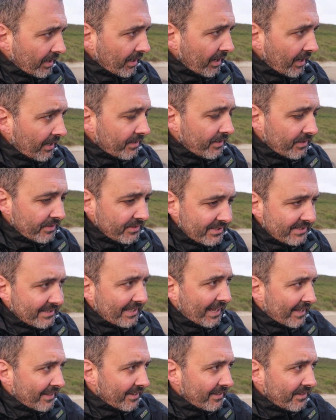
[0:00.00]
and
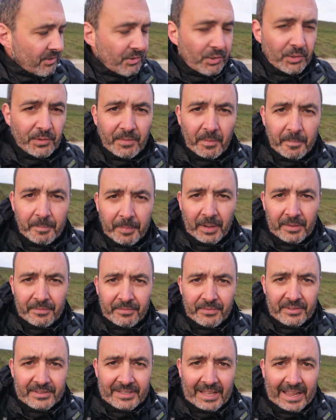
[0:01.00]
standing sort of above
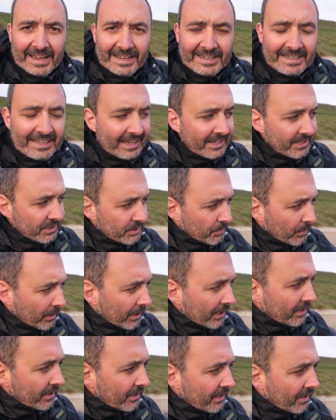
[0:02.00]
the tide line as
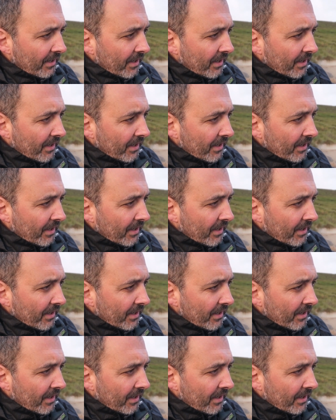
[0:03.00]
well,